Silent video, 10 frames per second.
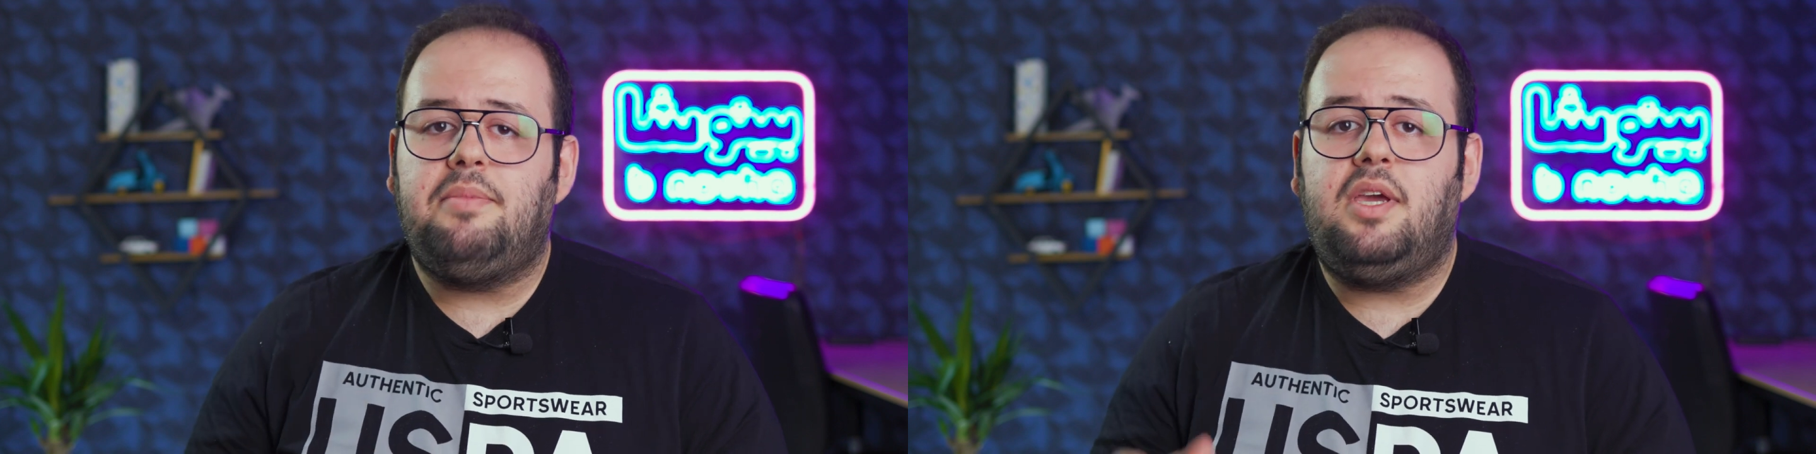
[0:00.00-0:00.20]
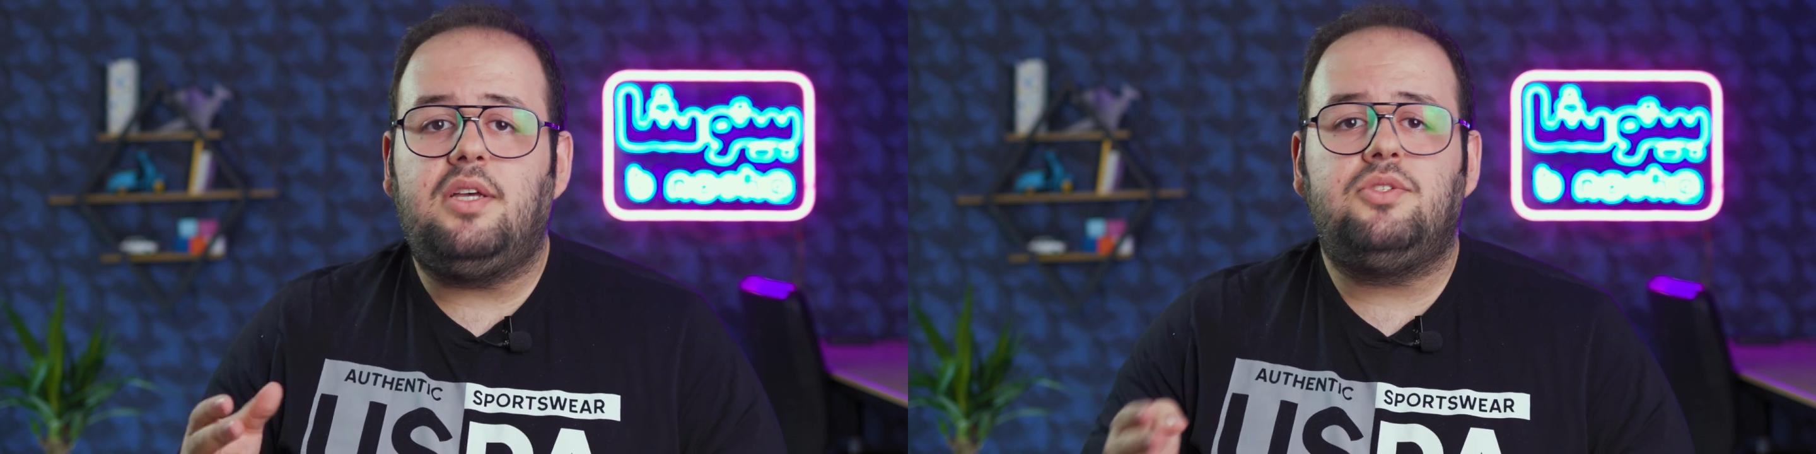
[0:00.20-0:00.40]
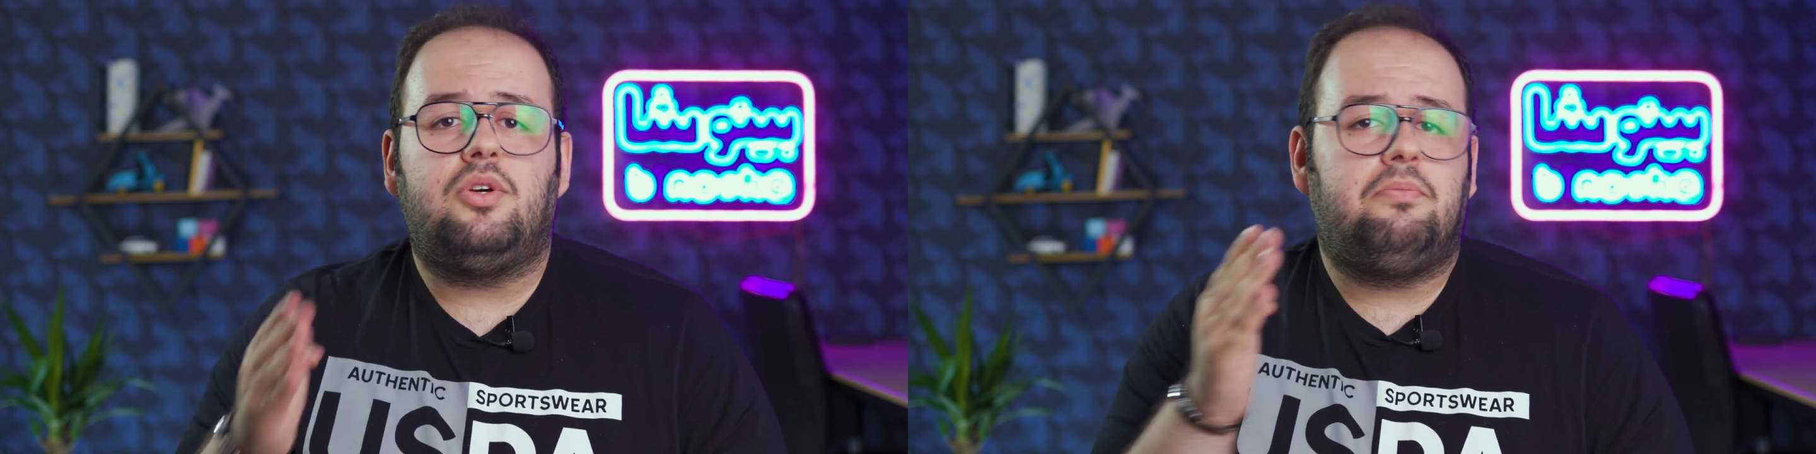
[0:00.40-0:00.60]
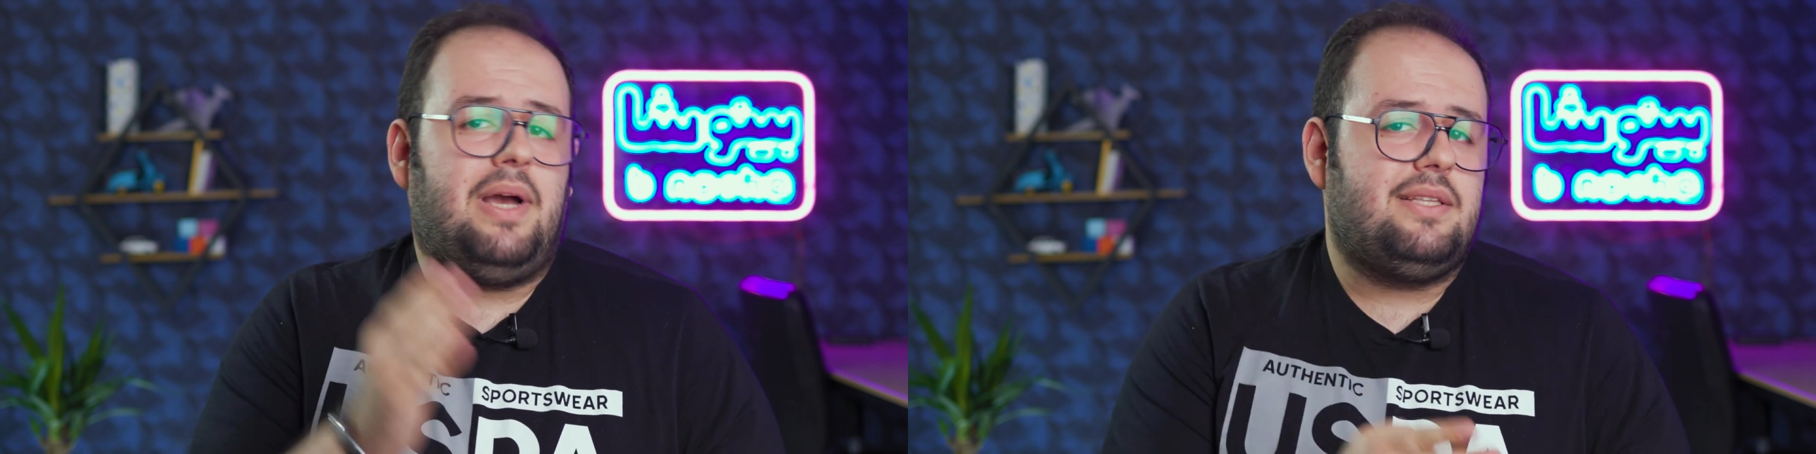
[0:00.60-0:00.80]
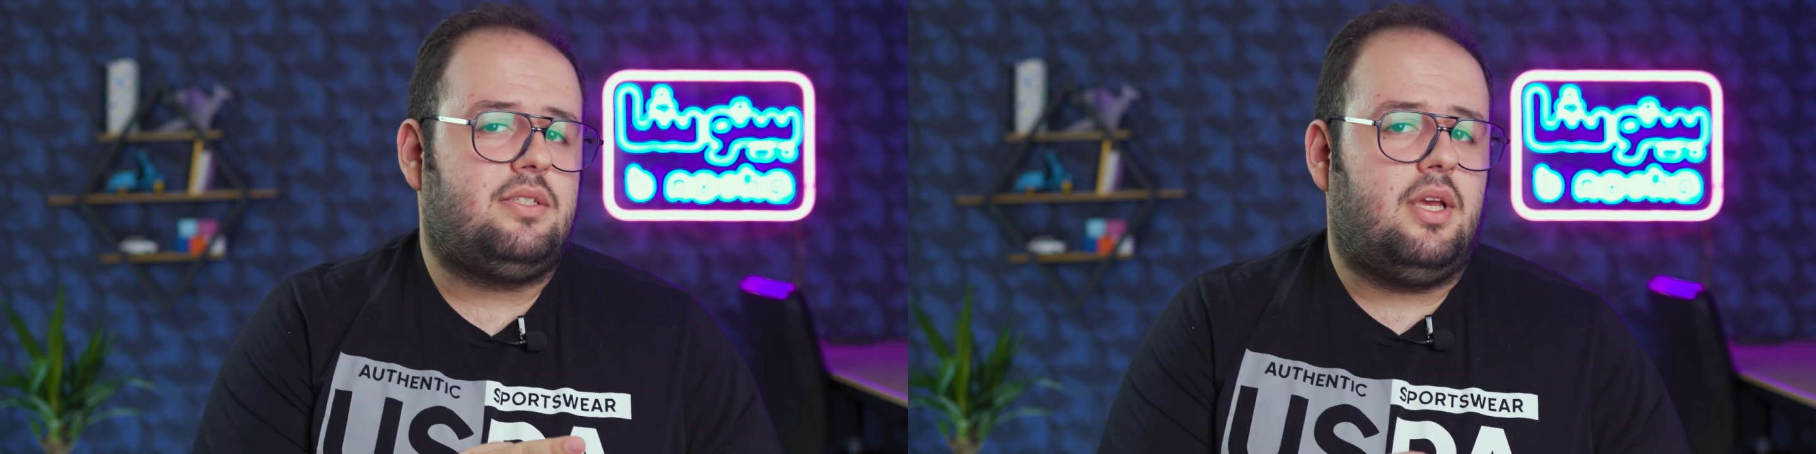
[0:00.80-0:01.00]
Because your
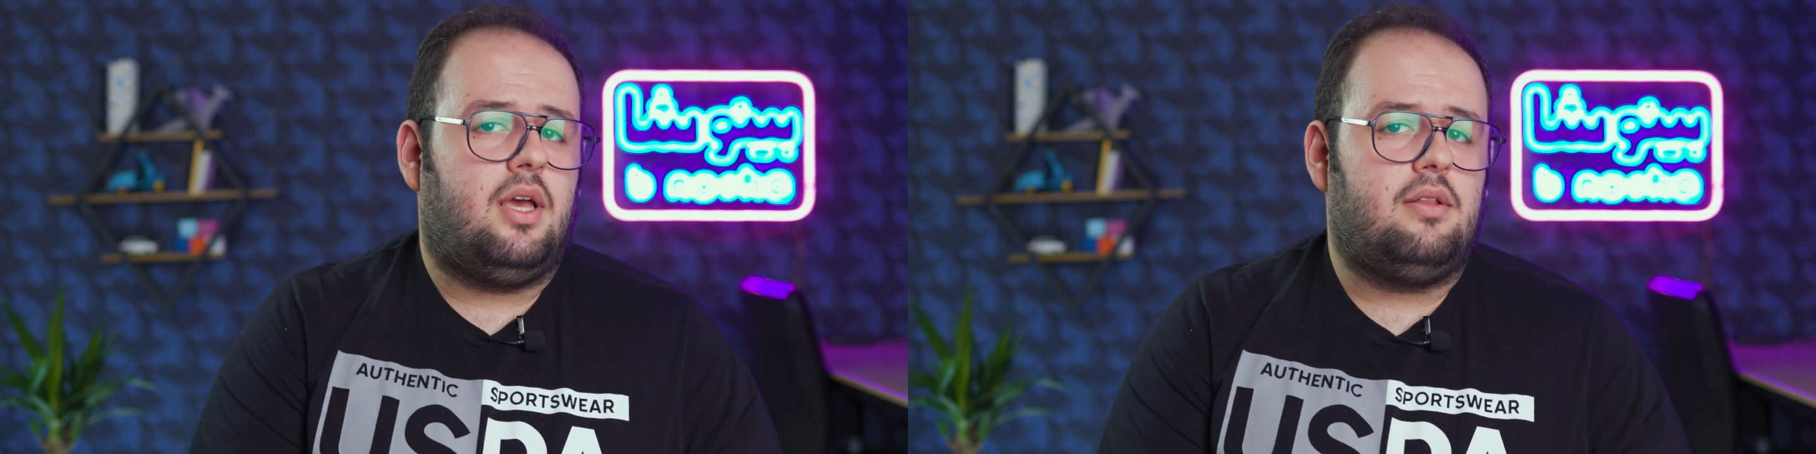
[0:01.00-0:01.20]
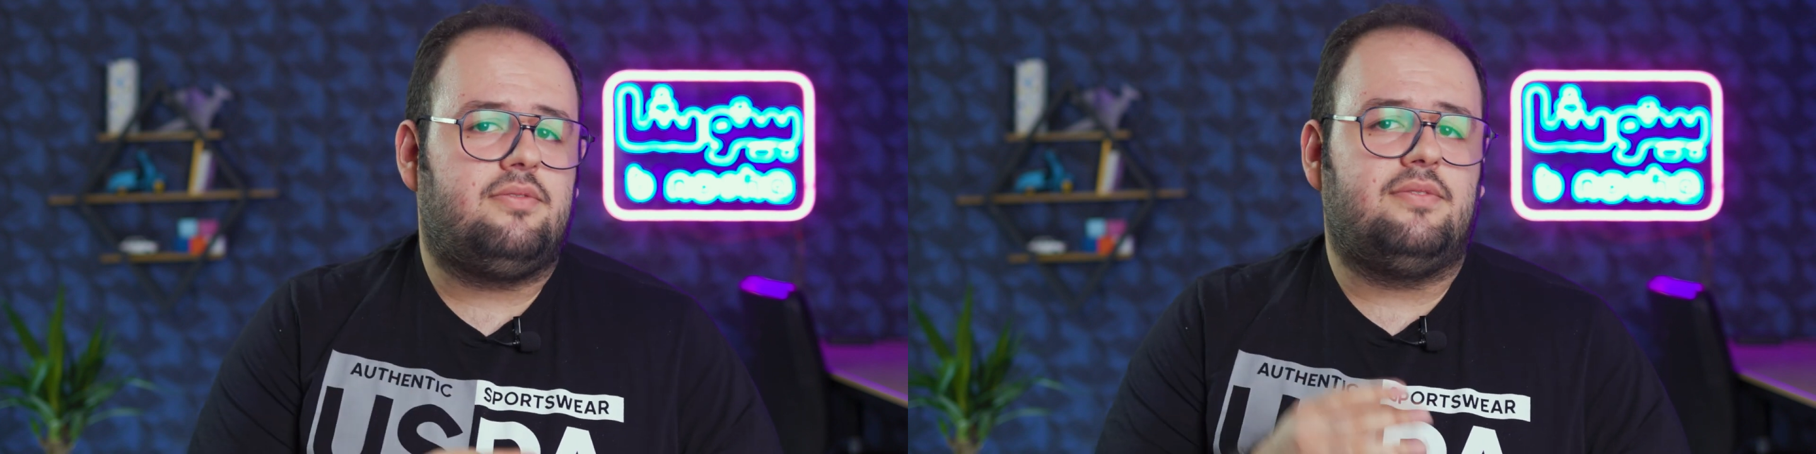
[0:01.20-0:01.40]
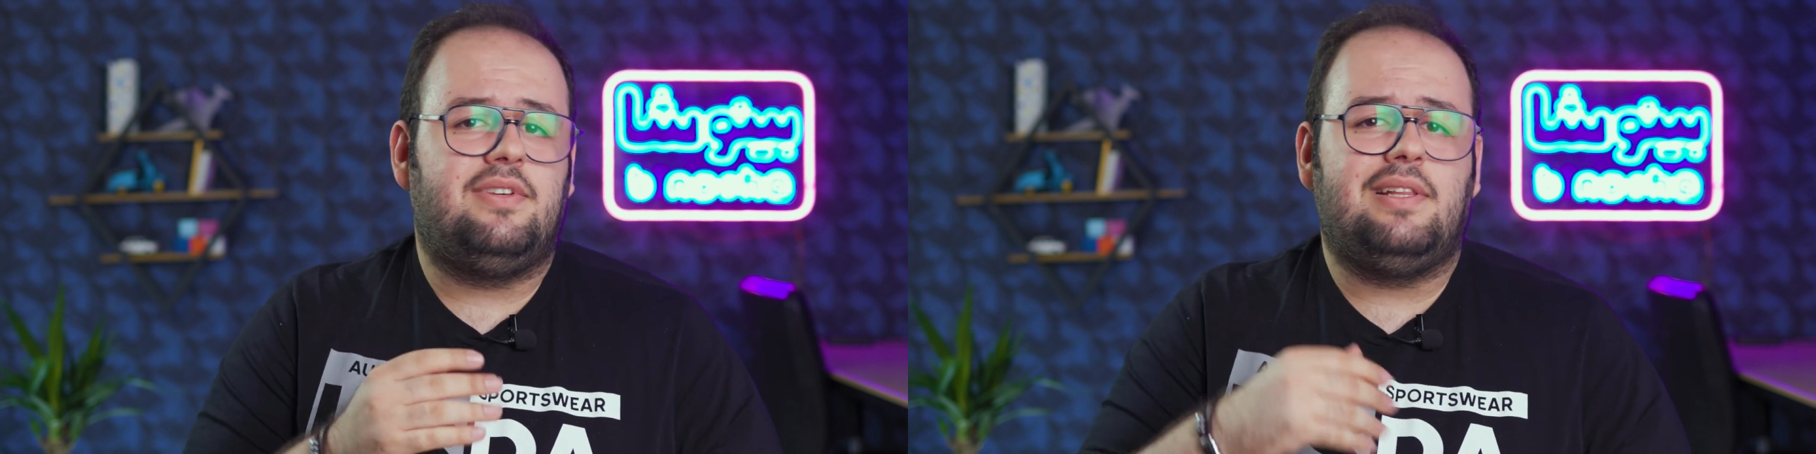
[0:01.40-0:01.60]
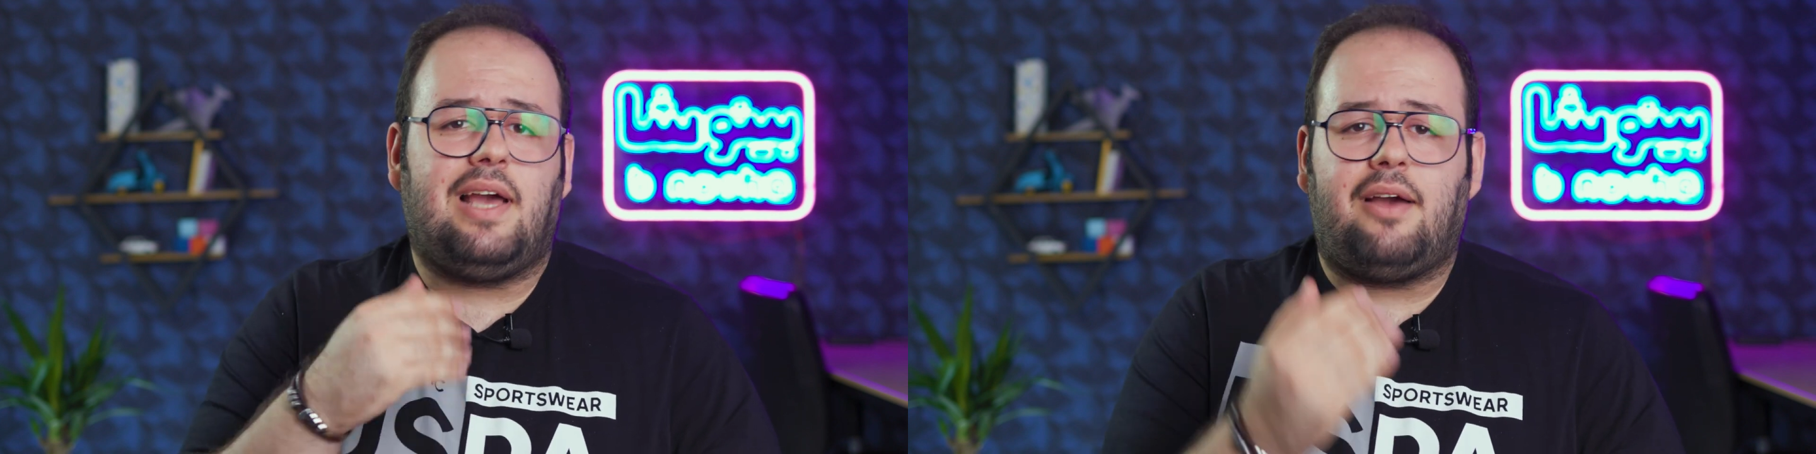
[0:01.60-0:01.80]
battery health will